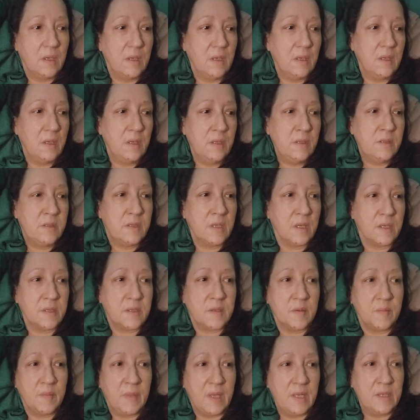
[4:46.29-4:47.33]
It does
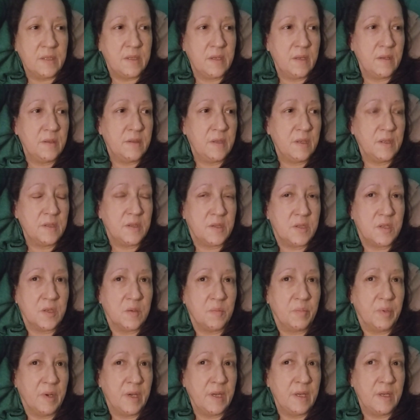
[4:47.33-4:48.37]
amazing things to your
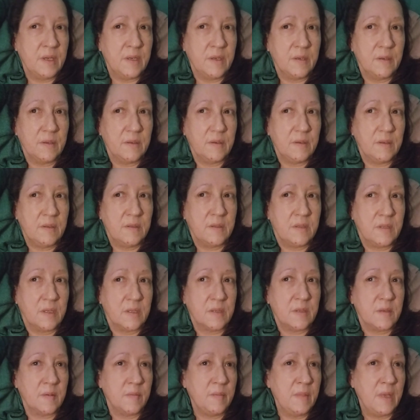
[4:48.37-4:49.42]
brain. It
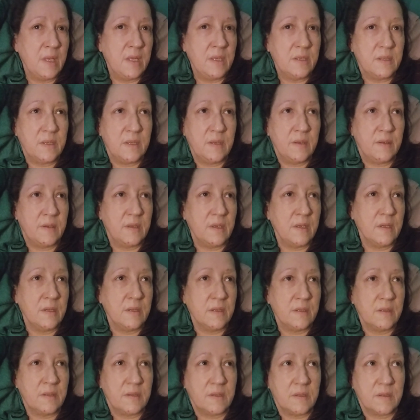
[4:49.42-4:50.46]
does amazing
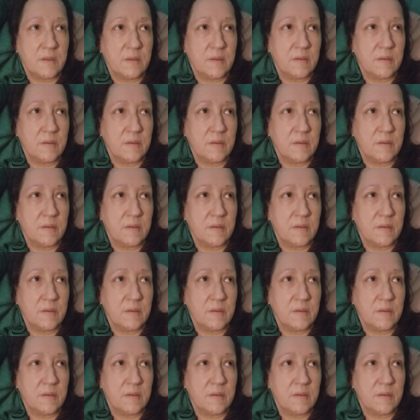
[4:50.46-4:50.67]
things.